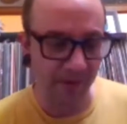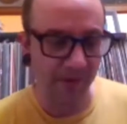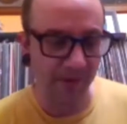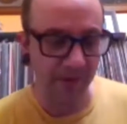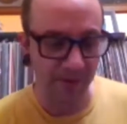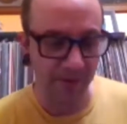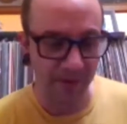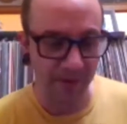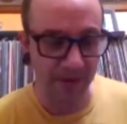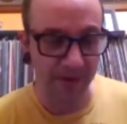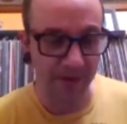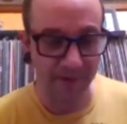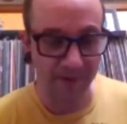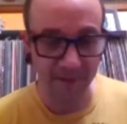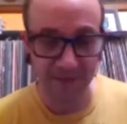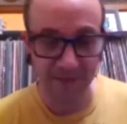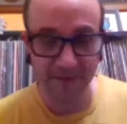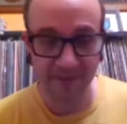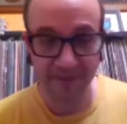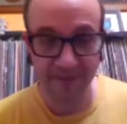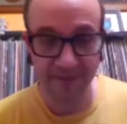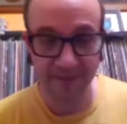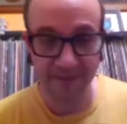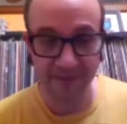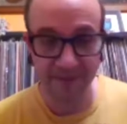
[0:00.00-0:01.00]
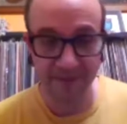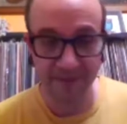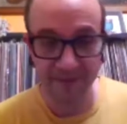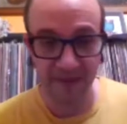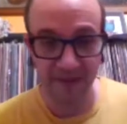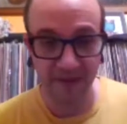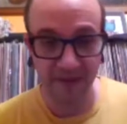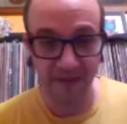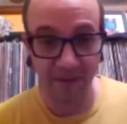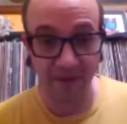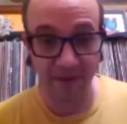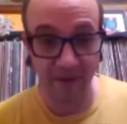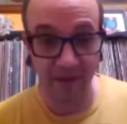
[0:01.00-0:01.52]
like, you know,
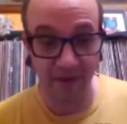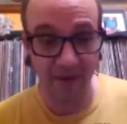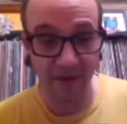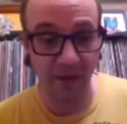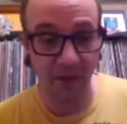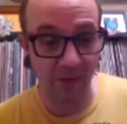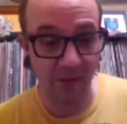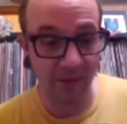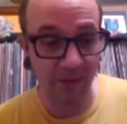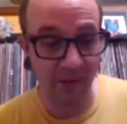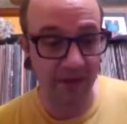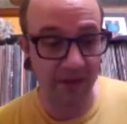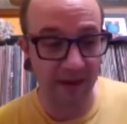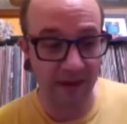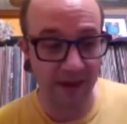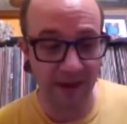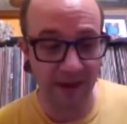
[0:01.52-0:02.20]
are closing down